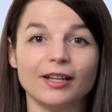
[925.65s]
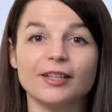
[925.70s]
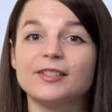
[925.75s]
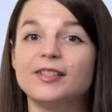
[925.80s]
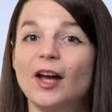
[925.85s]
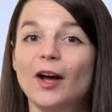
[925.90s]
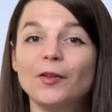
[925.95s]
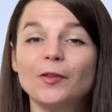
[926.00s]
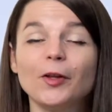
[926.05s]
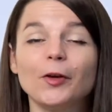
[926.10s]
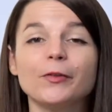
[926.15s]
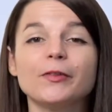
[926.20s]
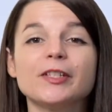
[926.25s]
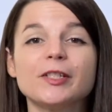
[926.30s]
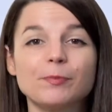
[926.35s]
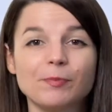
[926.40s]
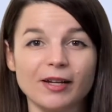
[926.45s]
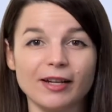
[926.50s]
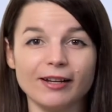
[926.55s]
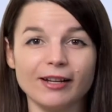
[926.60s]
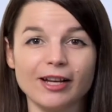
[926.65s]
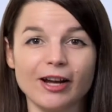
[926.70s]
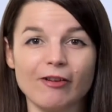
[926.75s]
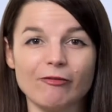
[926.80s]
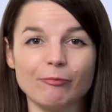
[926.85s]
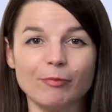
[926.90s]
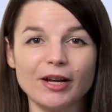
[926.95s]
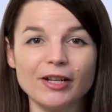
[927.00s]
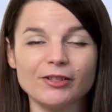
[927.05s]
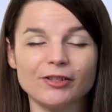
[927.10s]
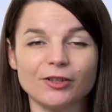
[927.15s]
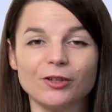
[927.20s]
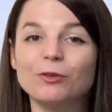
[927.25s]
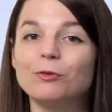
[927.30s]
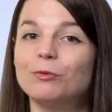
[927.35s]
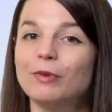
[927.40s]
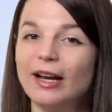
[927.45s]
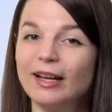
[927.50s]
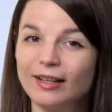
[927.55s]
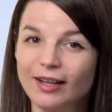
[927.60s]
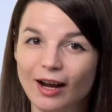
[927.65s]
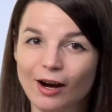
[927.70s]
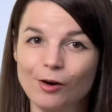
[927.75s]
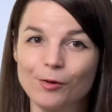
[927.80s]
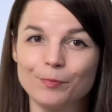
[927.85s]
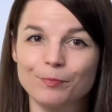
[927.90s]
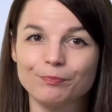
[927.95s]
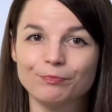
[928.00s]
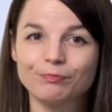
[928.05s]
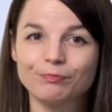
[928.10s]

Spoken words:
Download this PDF bundle right now.